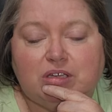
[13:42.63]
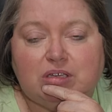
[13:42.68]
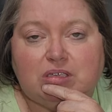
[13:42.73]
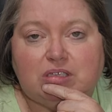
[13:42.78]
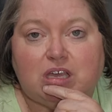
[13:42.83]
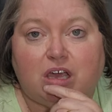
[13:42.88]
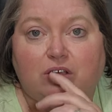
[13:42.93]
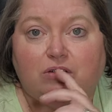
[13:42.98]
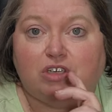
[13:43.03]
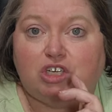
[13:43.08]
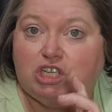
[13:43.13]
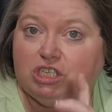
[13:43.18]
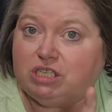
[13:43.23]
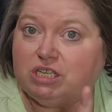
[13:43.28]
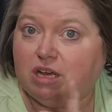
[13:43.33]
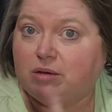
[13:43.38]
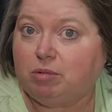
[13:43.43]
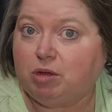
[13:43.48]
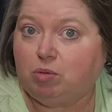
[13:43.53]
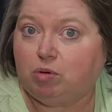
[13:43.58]
So just
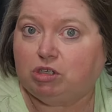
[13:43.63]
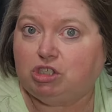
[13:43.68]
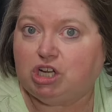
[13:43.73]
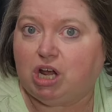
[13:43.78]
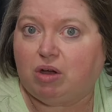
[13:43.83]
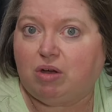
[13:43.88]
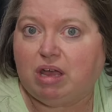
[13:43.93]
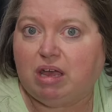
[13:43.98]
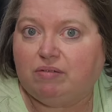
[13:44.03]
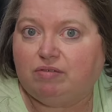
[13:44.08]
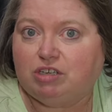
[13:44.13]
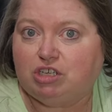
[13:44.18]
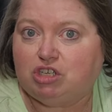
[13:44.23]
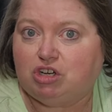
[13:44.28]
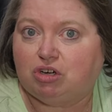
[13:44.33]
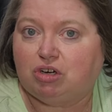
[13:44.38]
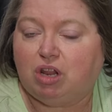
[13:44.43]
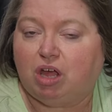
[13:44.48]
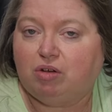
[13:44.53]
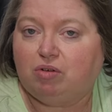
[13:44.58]
tell me what y'all have at
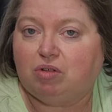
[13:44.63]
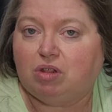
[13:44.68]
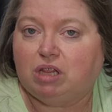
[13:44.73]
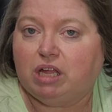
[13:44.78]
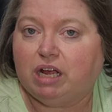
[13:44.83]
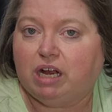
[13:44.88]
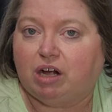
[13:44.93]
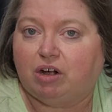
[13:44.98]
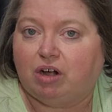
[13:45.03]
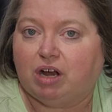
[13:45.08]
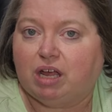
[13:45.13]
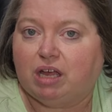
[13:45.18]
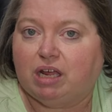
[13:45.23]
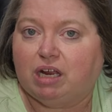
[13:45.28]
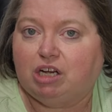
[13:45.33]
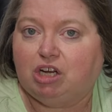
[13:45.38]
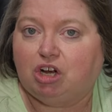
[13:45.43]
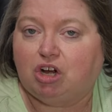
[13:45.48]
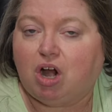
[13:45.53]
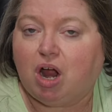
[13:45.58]
your local area
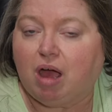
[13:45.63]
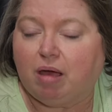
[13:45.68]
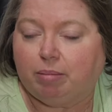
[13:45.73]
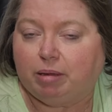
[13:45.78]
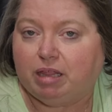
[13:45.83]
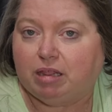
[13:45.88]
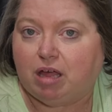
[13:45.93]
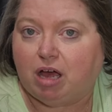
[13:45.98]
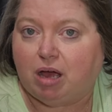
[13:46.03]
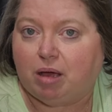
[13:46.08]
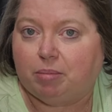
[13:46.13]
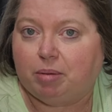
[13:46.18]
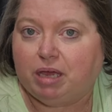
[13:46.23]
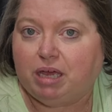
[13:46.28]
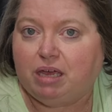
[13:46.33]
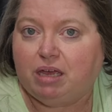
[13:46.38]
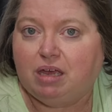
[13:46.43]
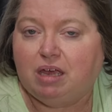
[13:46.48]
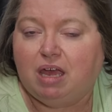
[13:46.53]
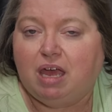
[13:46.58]
in your Hobby
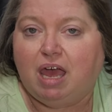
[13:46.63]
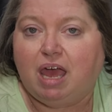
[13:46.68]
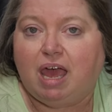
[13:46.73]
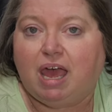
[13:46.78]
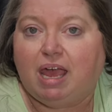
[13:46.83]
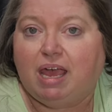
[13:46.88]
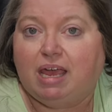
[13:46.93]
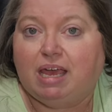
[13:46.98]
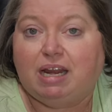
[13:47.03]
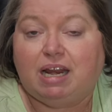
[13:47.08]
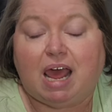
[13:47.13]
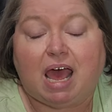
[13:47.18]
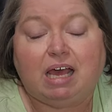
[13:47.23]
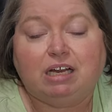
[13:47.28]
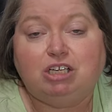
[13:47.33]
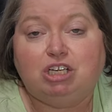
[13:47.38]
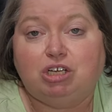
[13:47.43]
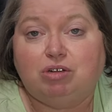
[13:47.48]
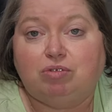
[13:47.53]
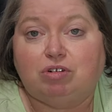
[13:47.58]
Lobby. And I
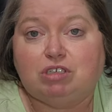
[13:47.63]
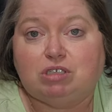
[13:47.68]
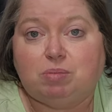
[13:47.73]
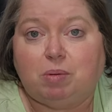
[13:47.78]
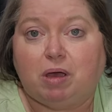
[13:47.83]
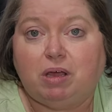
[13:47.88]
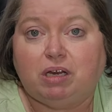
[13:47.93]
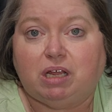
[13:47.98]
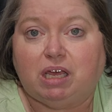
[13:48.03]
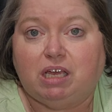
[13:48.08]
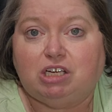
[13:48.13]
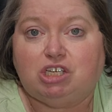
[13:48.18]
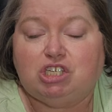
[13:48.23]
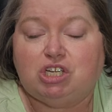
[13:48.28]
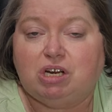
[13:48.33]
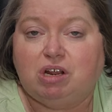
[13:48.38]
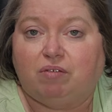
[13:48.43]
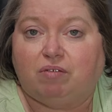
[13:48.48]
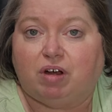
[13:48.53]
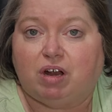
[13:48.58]
do respond to each
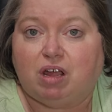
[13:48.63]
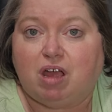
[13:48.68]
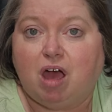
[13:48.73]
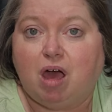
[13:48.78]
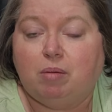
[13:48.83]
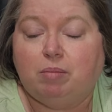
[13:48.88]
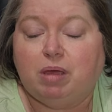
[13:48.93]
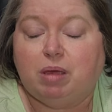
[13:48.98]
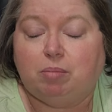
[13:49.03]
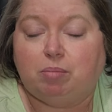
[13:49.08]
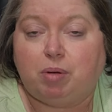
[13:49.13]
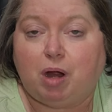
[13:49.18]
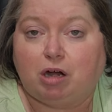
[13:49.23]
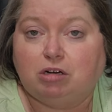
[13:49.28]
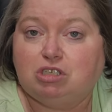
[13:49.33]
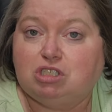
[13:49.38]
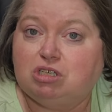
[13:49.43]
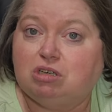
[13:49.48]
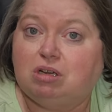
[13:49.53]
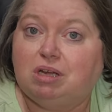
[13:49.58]
and every comment
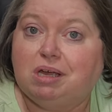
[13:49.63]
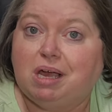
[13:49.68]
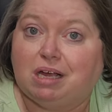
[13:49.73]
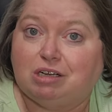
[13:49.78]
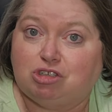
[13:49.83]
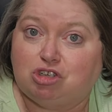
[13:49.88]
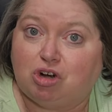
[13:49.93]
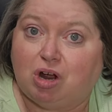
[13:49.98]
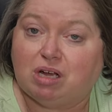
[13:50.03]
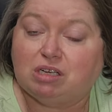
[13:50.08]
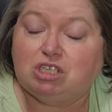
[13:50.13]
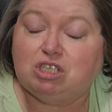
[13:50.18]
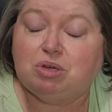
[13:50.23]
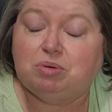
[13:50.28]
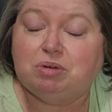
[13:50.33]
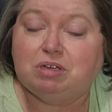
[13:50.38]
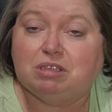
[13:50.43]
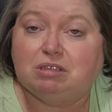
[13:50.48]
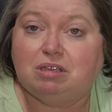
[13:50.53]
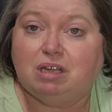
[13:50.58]
personally. I try
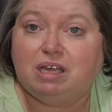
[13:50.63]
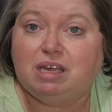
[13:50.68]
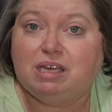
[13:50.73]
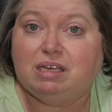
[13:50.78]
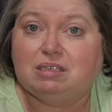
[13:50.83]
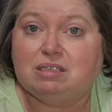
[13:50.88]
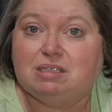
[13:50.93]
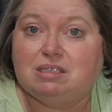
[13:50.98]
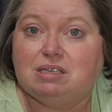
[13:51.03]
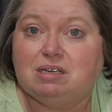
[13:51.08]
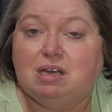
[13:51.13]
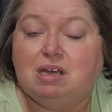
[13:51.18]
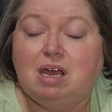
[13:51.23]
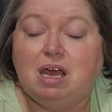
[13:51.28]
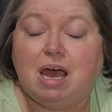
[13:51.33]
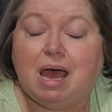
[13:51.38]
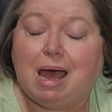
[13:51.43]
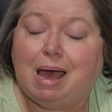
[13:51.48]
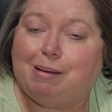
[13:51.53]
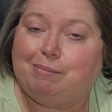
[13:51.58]
to at least.
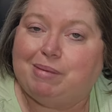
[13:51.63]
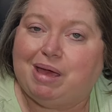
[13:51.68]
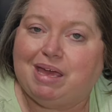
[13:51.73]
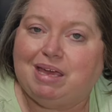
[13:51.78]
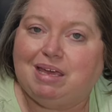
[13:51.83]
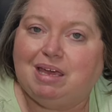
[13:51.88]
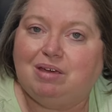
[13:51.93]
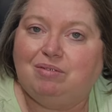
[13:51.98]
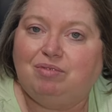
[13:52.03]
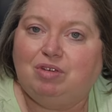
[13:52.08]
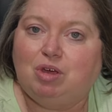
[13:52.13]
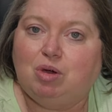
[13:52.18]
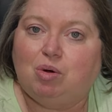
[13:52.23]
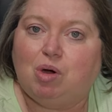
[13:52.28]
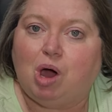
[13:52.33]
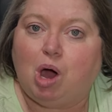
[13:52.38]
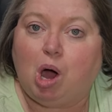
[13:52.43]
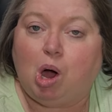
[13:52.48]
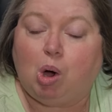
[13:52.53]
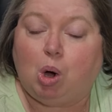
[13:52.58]
I may give you
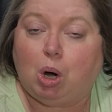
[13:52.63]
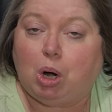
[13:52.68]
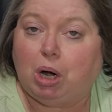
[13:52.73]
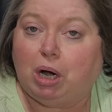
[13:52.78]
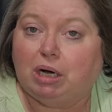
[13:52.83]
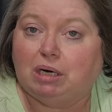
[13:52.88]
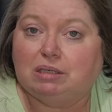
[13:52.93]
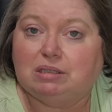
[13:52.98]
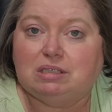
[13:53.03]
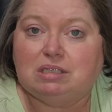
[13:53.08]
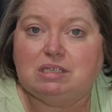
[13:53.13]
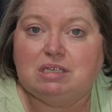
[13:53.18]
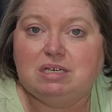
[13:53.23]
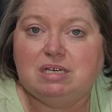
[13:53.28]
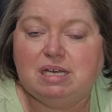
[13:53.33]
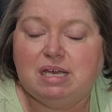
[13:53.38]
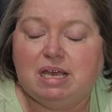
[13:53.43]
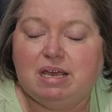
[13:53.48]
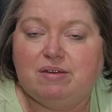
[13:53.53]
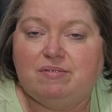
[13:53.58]
a heart
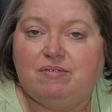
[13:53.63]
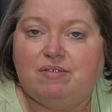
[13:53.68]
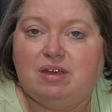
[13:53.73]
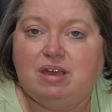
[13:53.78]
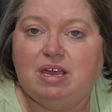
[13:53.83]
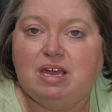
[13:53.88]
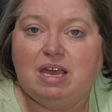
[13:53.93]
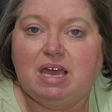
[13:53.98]
if